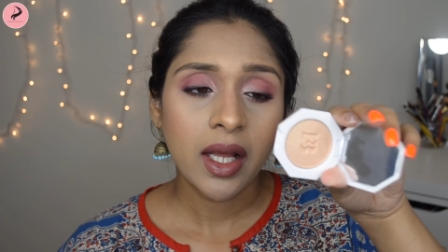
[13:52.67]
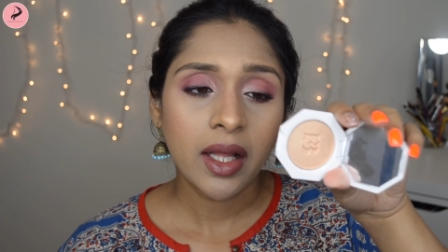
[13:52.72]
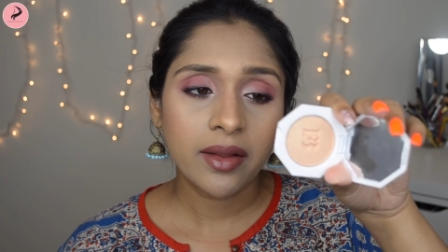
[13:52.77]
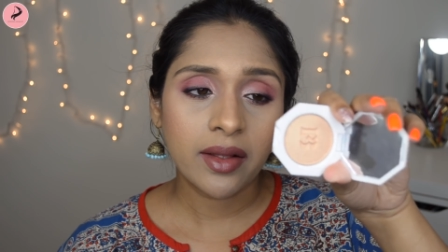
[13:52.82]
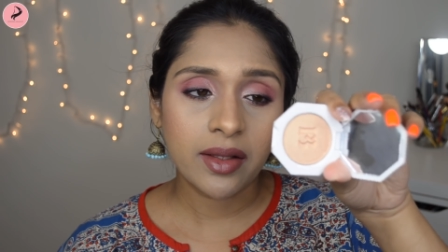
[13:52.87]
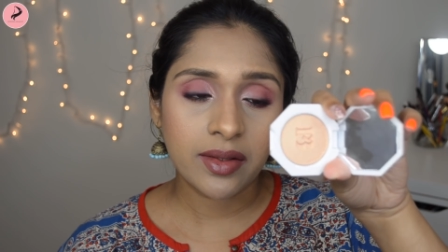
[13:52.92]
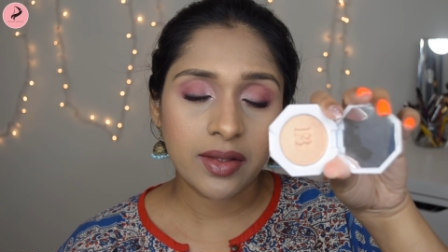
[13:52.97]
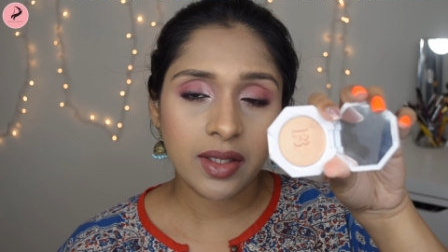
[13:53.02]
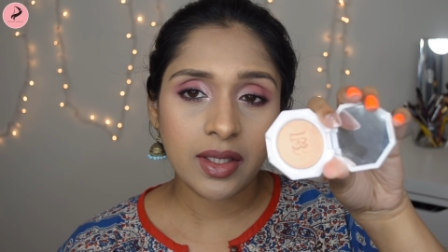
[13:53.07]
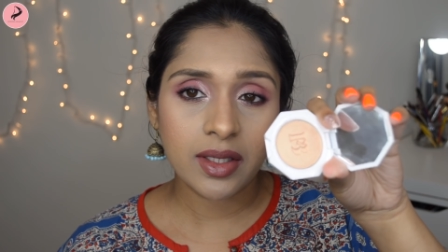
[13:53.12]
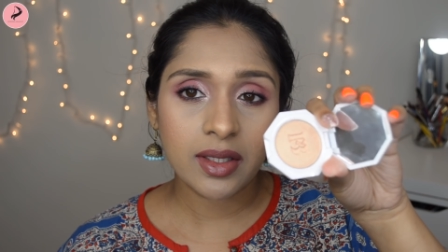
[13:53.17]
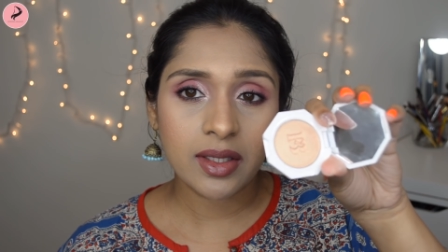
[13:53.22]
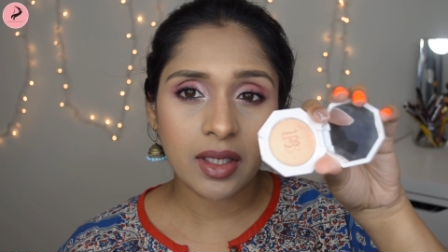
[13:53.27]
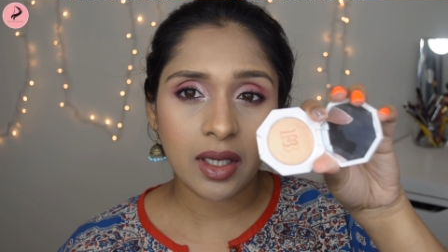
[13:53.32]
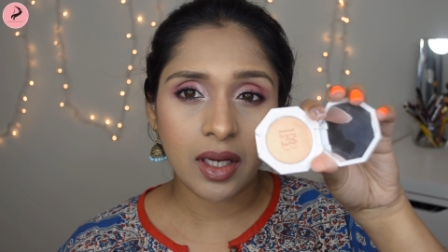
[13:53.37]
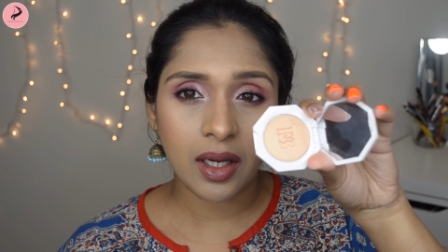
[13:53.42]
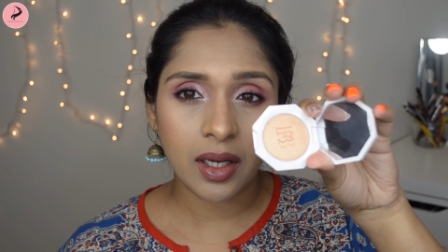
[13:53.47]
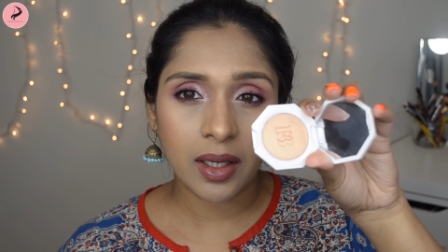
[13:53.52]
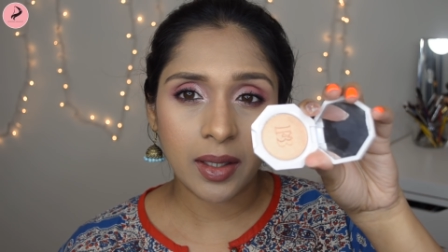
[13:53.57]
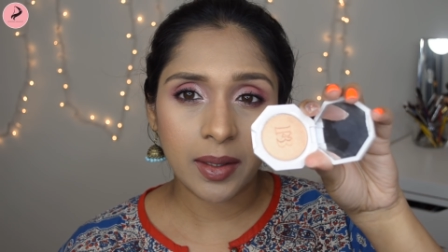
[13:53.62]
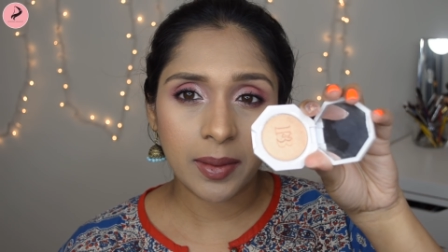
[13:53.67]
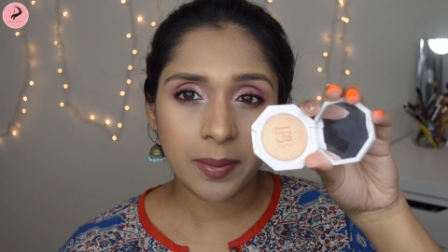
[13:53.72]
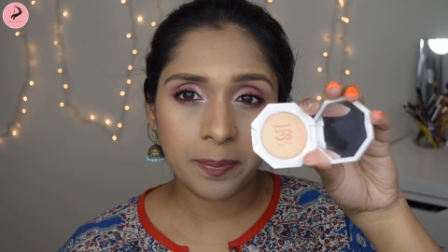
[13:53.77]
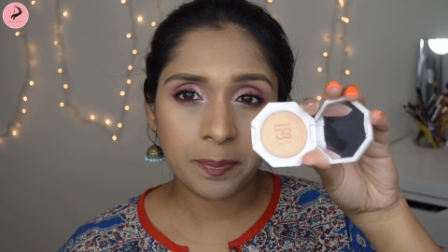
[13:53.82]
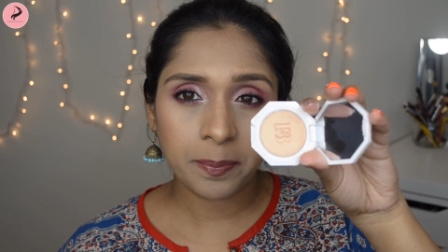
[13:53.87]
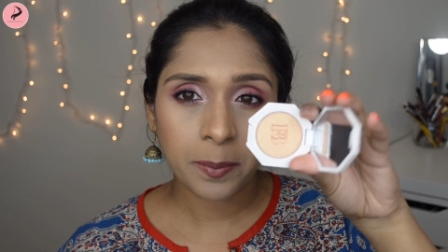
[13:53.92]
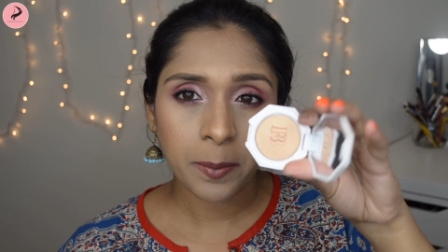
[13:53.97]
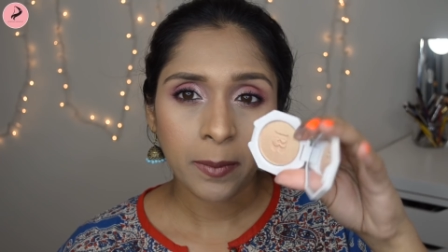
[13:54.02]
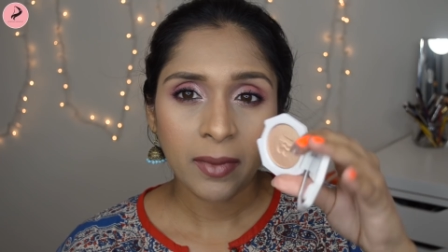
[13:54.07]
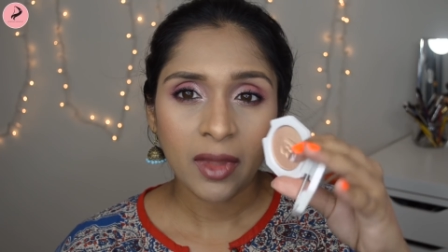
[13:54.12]
This is
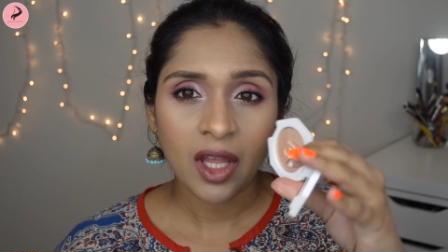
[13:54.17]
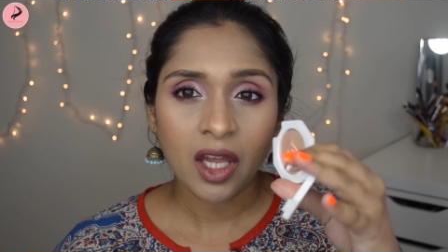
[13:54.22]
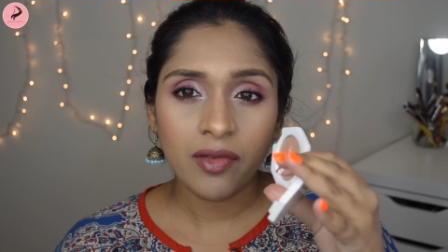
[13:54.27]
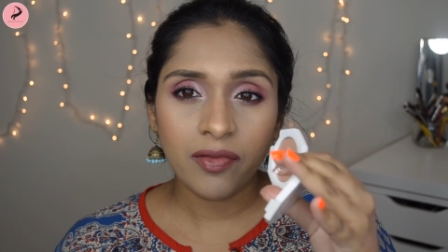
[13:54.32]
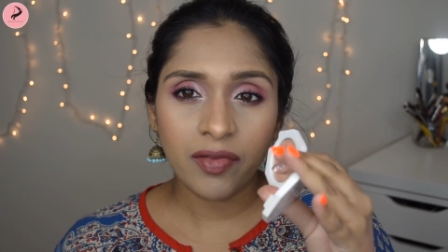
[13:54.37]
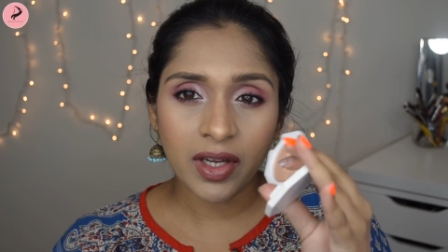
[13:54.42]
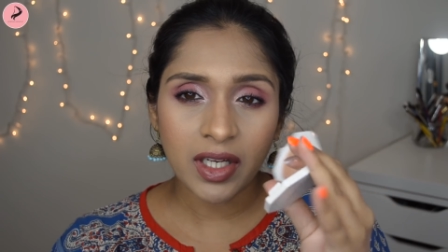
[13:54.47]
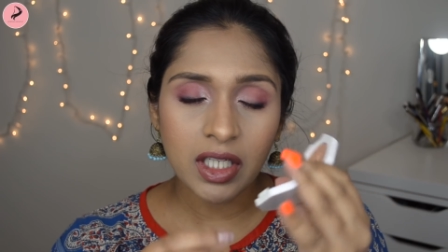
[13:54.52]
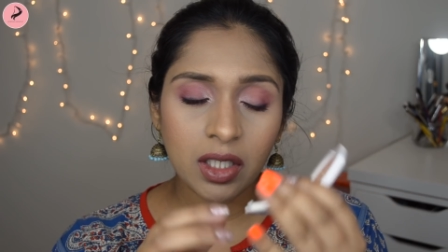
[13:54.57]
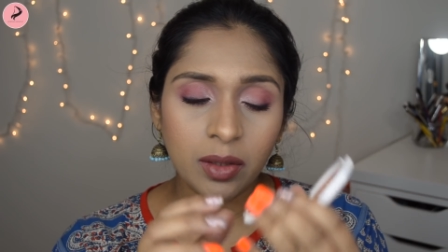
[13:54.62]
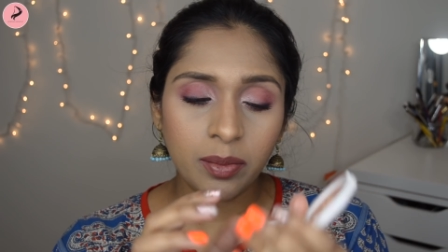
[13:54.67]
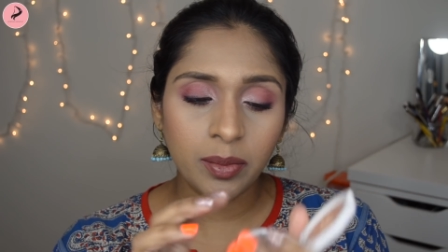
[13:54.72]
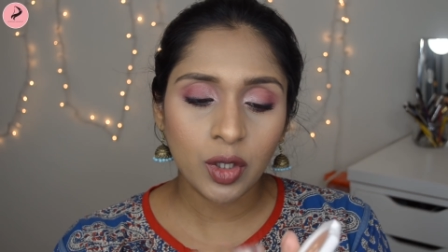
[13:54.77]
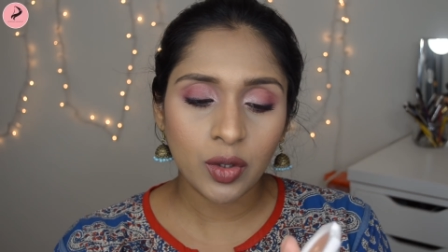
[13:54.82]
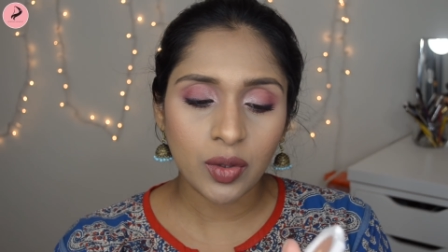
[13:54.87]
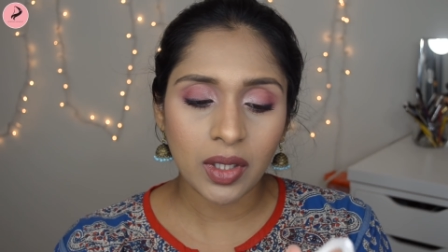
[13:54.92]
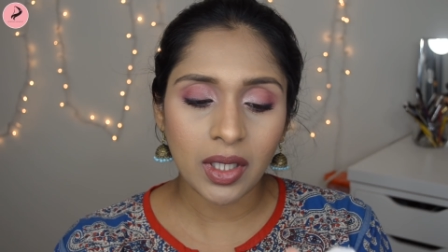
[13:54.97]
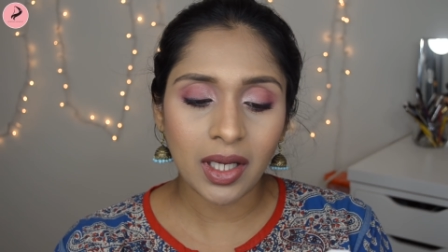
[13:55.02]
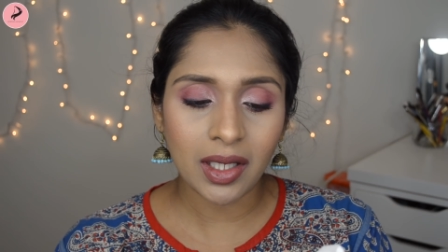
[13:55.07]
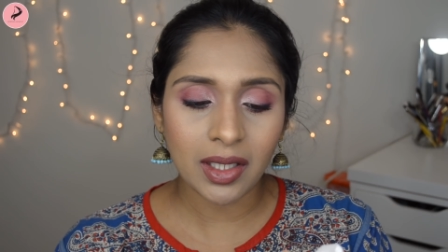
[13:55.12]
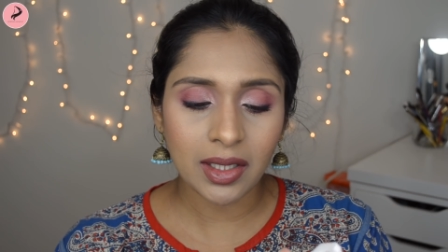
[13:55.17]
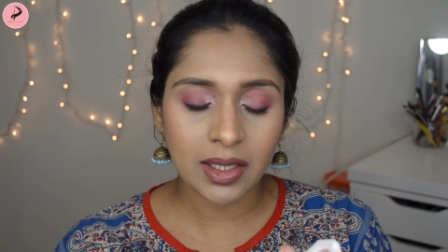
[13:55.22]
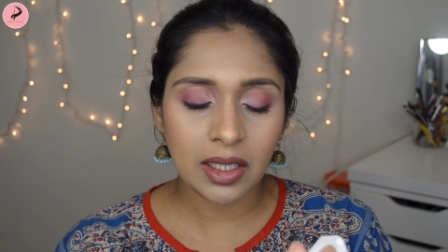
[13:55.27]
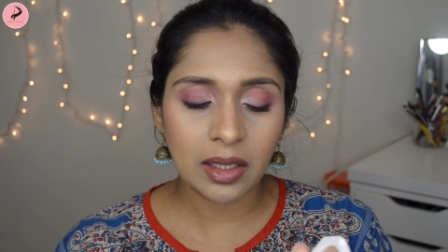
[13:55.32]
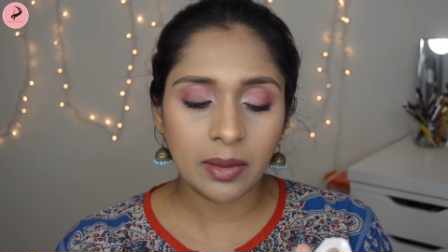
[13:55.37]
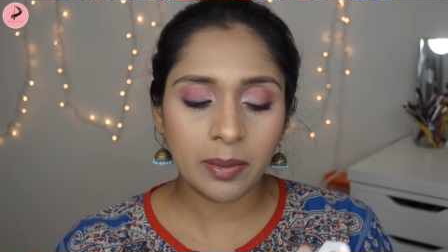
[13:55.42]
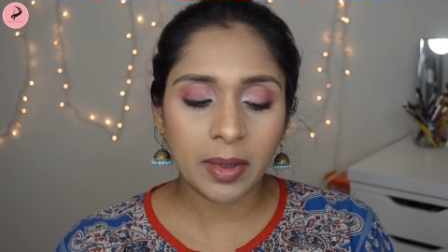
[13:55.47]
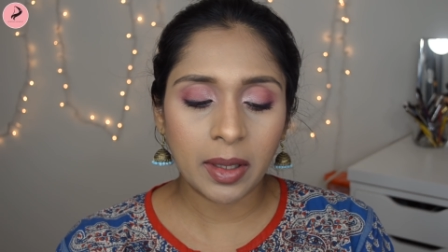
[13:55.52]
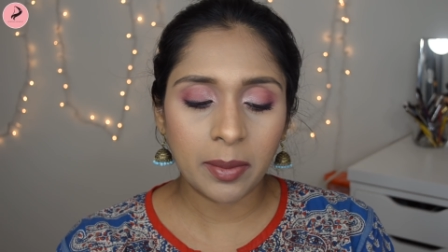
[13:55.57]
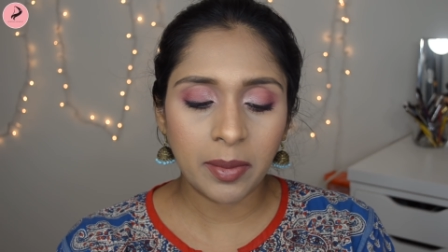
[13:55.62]
Fenty Beauty
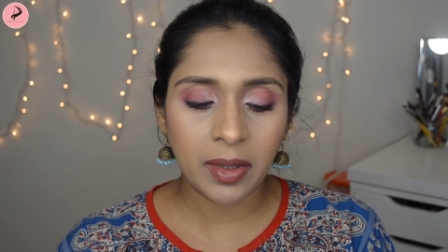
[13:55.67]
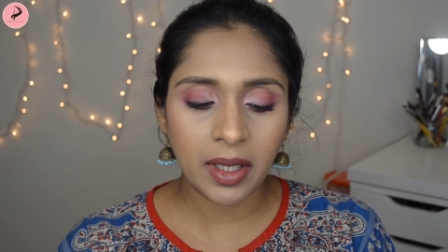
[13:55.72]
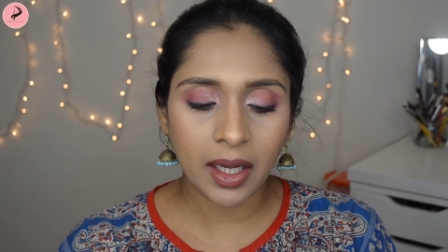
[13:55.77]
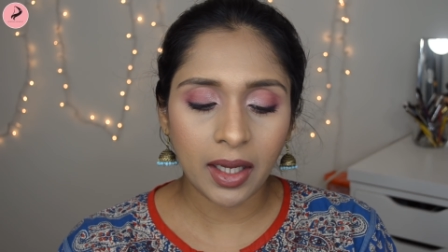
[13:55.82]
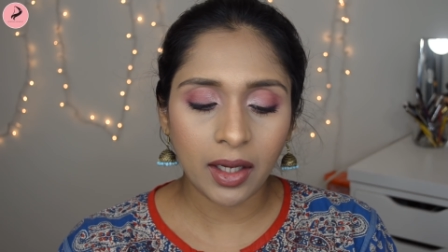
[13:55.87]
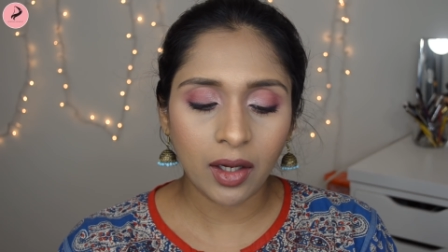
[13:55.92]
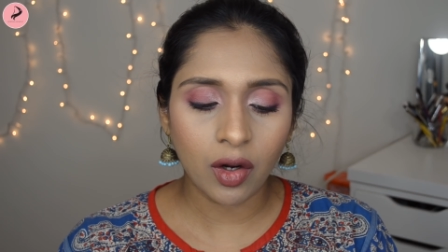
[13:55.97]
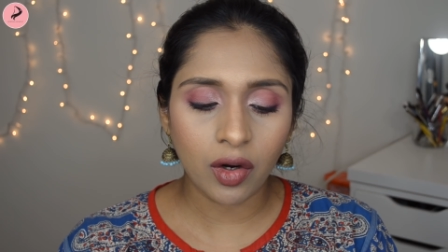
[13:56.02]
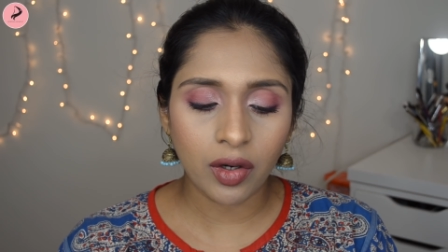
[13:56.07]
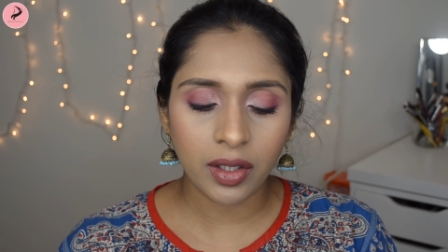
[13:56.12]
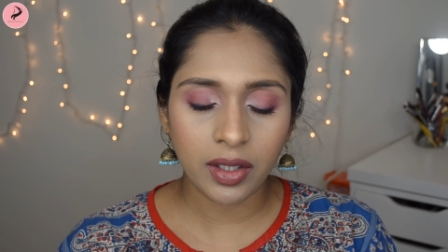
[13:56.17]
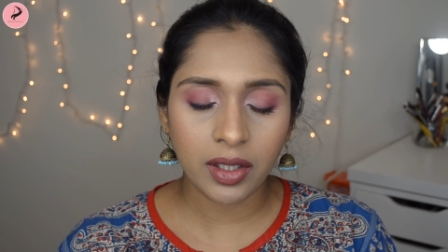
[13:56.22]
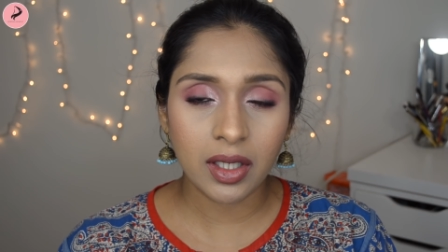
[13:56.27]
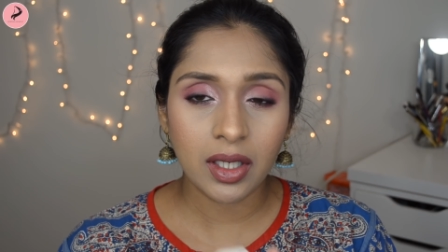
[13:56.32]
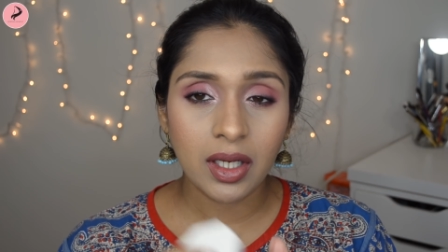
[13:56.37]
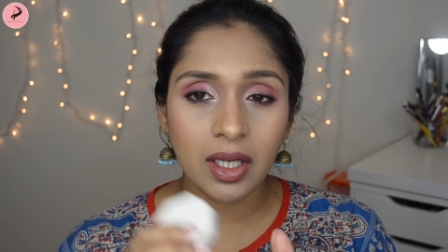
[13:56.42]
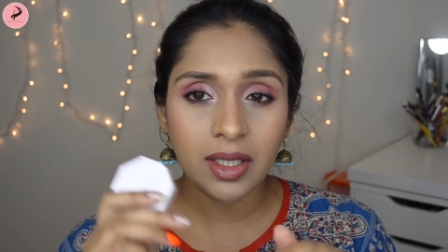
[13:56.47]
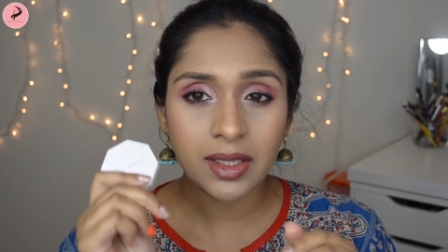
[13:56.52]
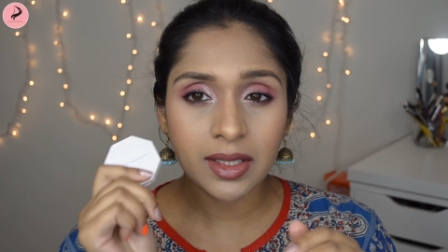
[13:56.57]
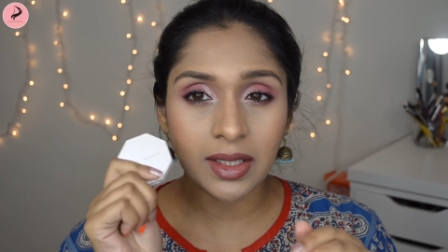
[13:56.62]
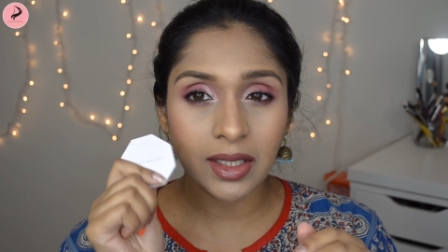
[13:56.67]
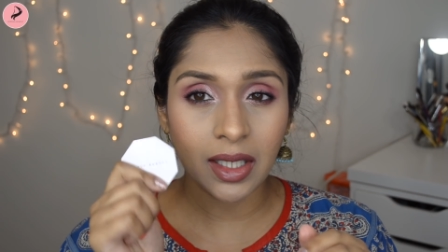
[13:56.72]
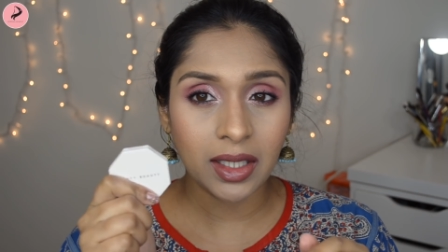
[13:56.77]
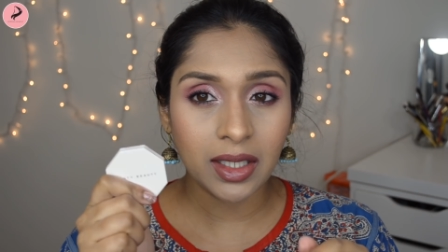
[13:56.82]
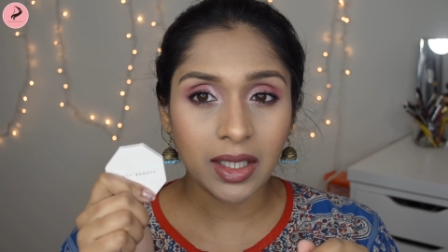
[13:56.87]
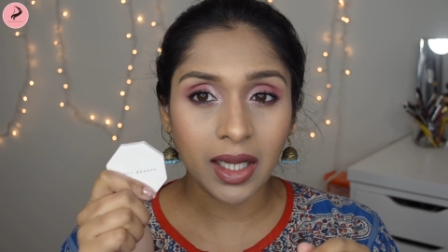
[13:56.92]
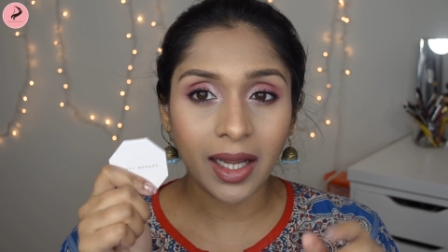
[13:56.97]
Hustler Baby. I got it in a set.